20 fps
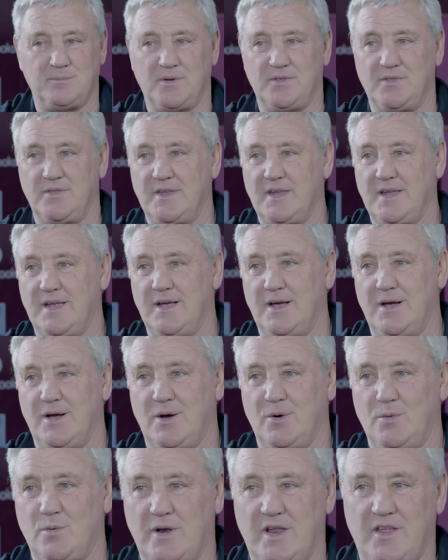But
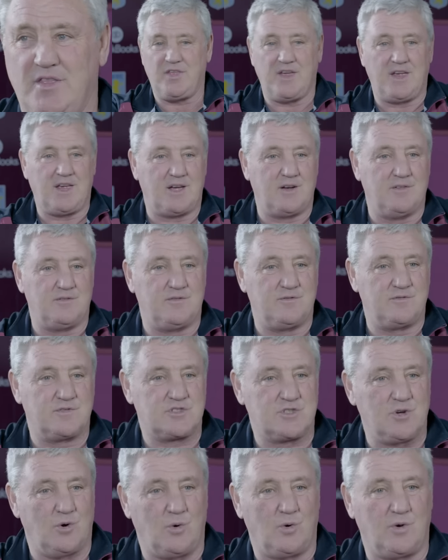when I think of
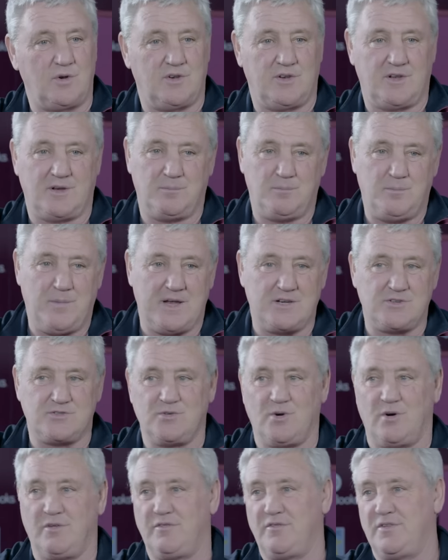Staunton and
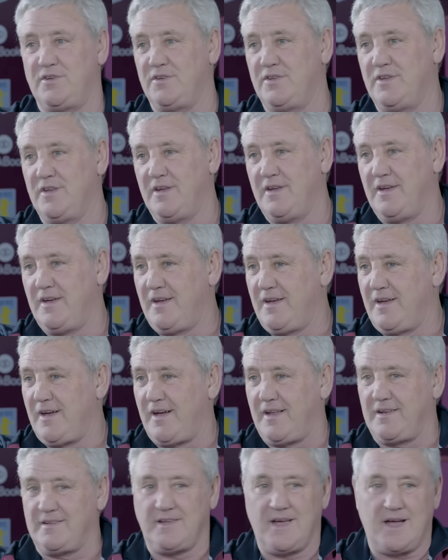Petrov and
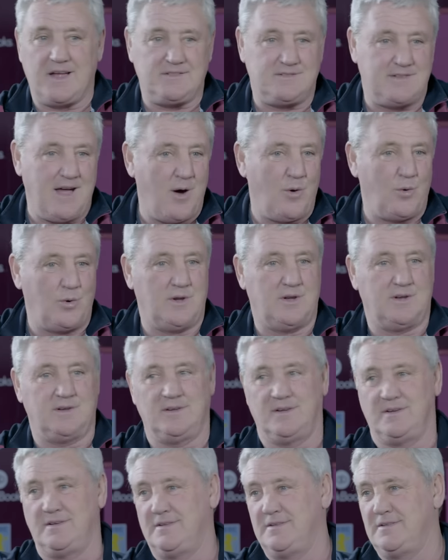and uh,
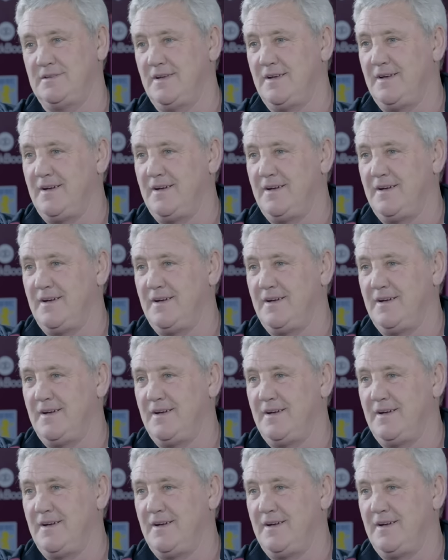Downing, and